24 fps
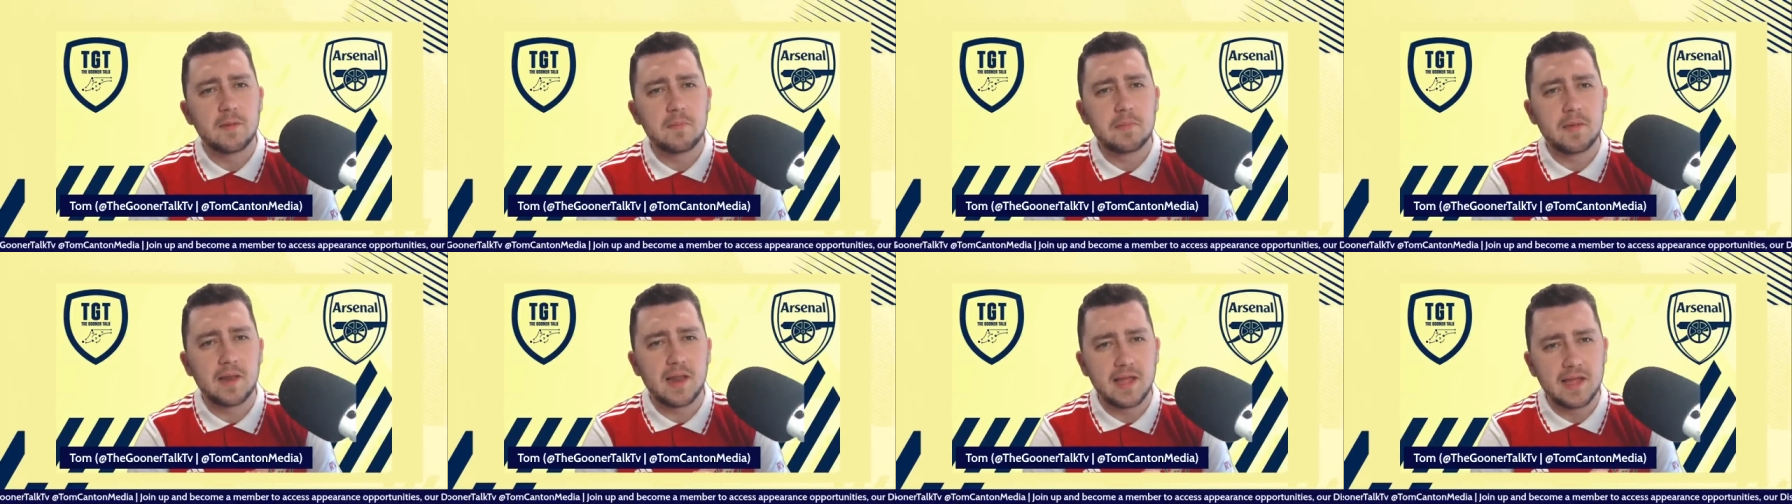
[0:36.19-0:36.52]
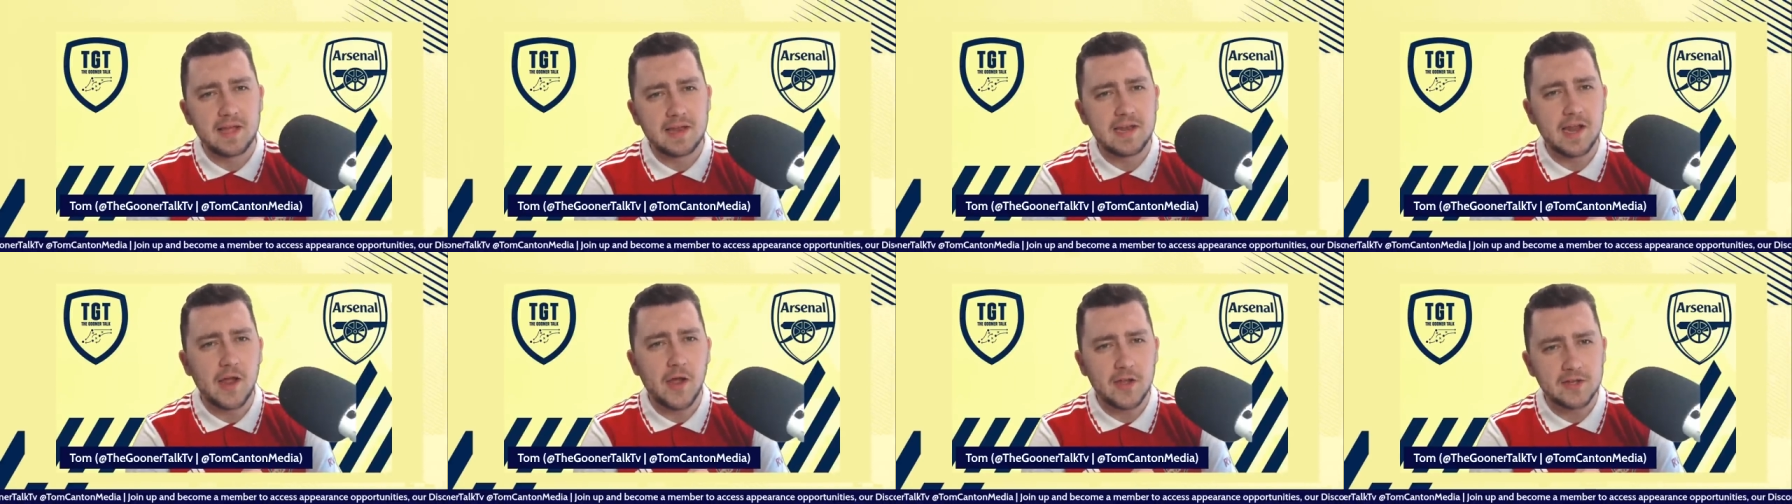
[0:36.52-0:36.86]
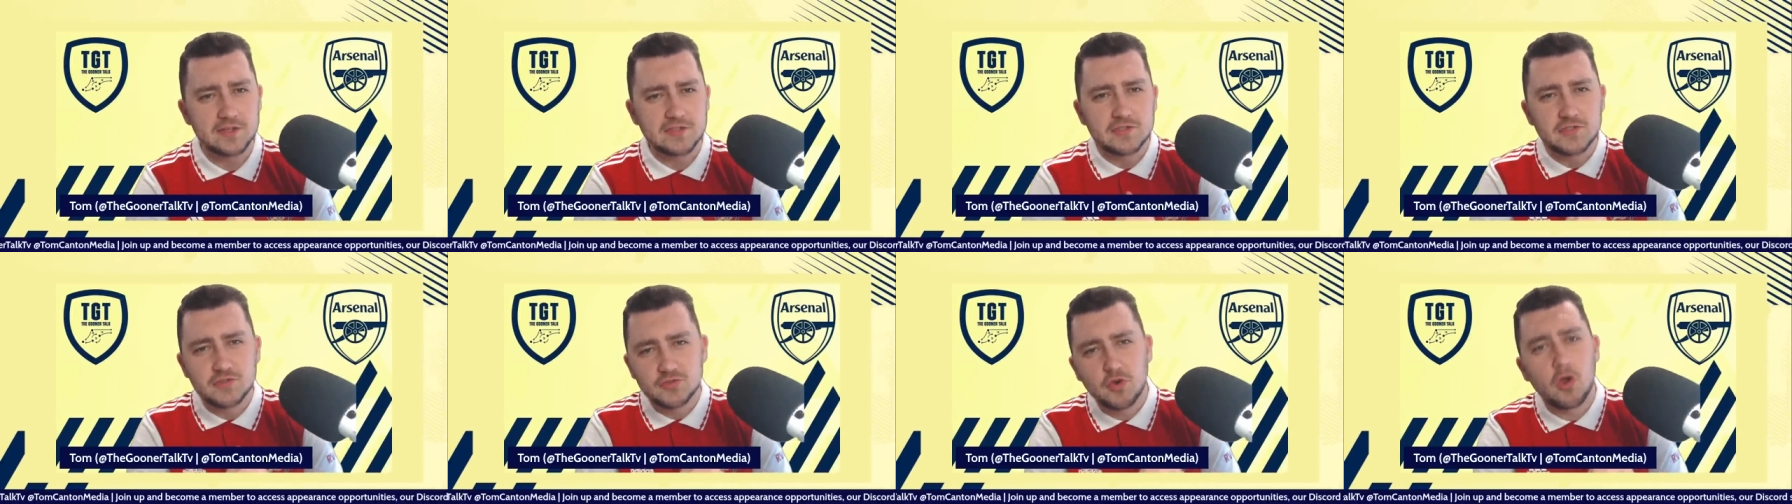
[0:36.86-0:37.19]
player now
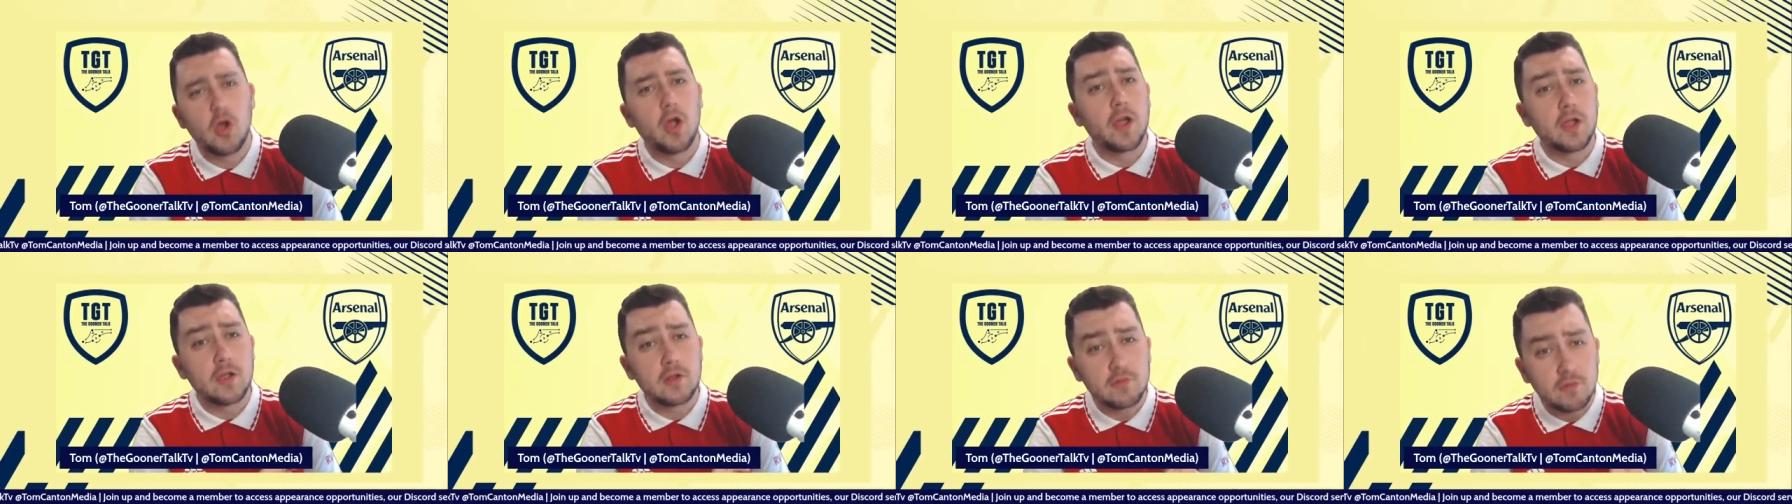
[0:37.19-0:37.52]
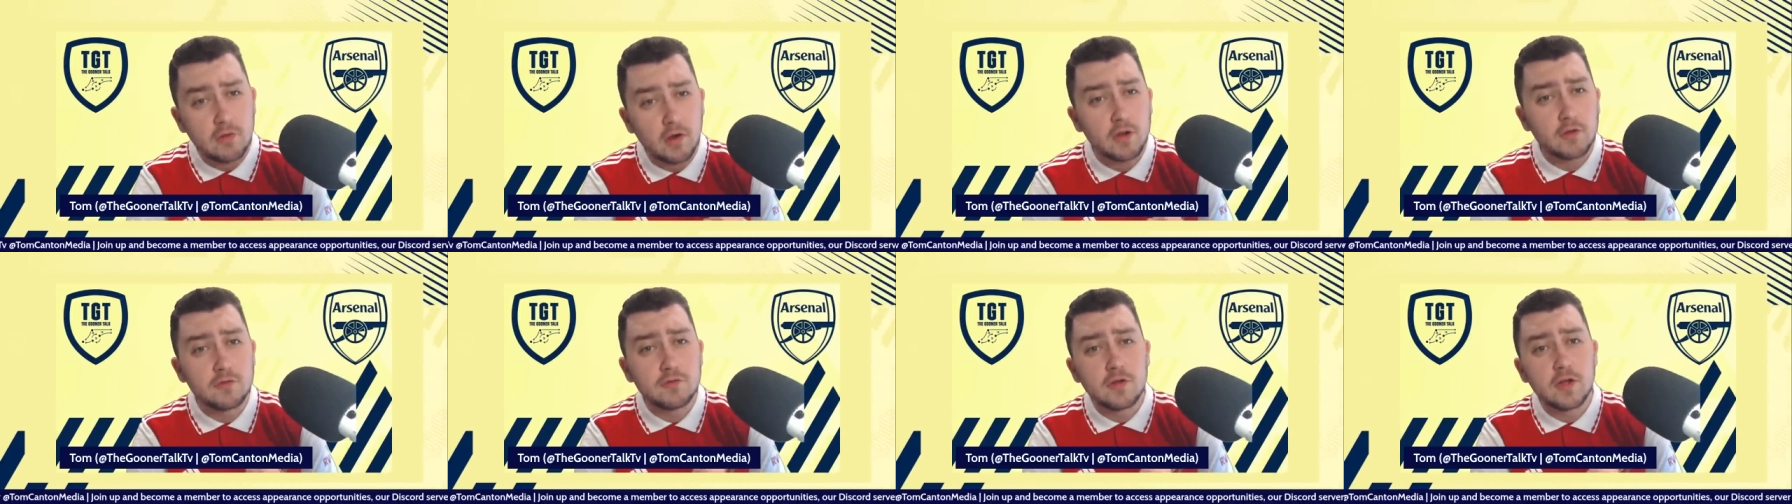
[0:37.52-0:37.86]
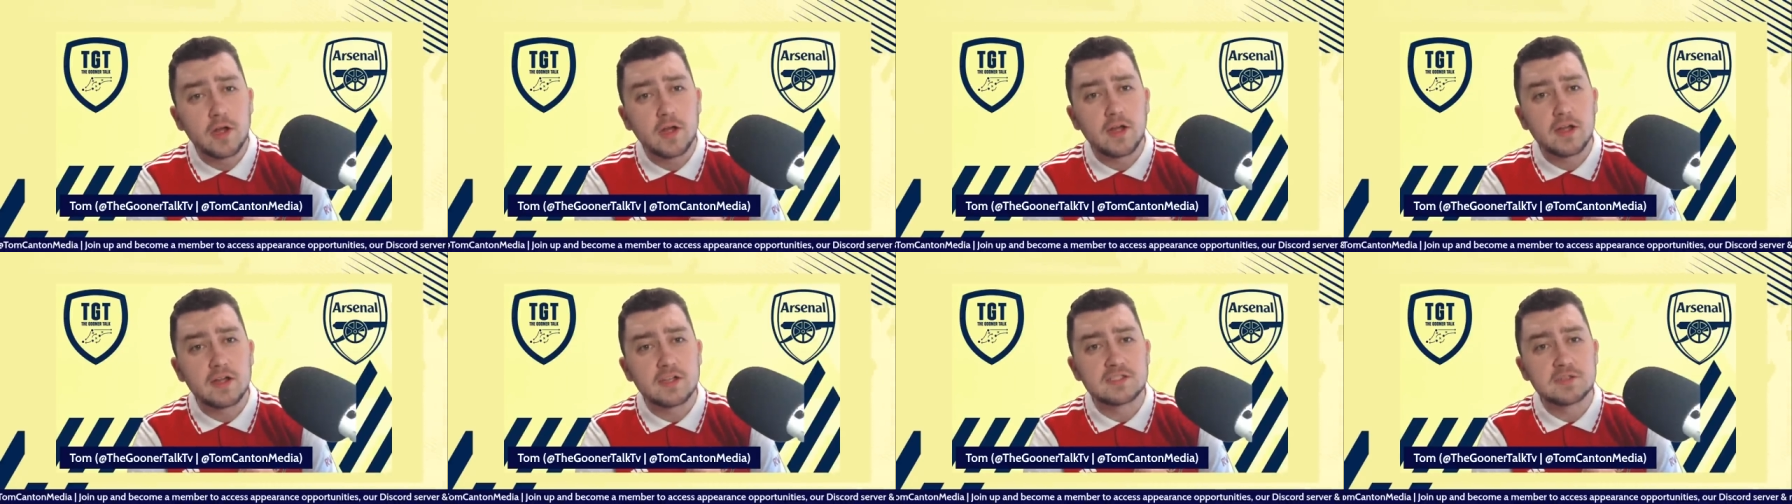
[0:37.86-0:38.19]
has to try and grow uh,